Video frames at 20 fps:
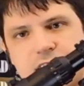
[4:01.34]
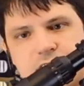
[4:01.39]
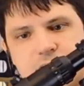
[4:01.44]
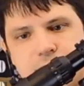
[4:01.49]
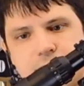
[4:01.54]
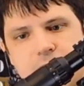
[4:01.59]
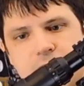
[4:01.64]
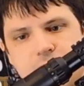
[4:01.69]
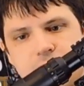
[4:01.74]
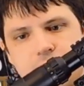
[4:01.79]
is the
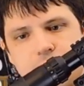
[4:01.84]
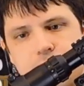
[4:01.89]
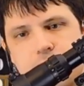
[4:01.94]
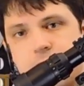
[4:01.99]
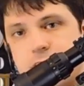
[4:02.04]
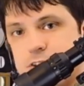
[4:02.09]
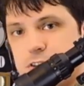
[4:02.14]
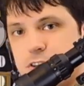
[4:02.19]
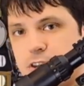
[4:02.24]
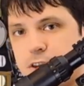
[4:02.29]
maximum
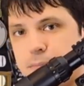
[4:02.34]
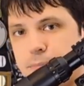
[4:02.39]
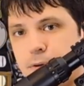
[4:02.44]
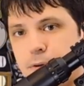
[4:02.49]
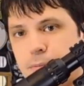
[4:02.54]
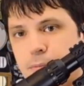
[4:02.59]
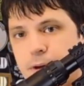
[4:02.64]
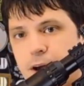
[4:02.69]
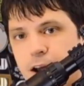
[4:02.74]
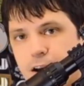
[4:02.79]
reach that that
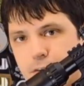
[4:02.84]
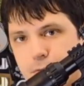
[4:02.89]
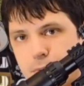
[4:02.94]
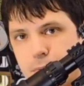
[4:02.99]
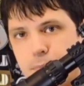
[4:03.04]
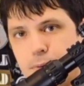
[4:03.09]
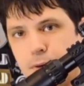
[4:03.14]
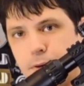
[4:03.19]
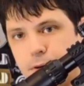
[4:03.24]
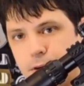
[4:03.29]
bolt will have to be
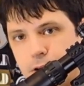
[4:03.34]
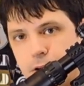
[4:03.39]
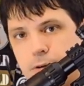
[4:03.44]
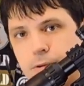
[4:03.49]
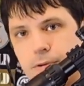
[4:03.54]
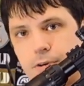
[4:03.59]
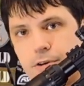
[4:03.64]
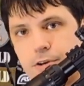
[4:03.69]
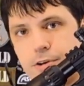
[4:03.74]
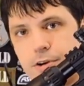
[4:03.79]
pulled in
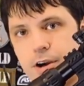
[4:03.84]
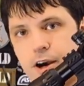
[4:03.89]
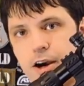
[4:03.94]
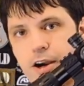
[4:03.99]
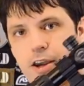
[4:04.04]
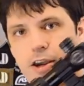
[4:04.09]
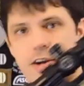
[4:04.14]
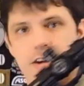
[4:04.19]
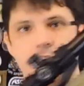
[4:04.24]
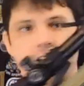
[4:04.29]
order to
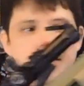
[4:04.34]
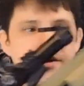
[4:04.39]
cock it.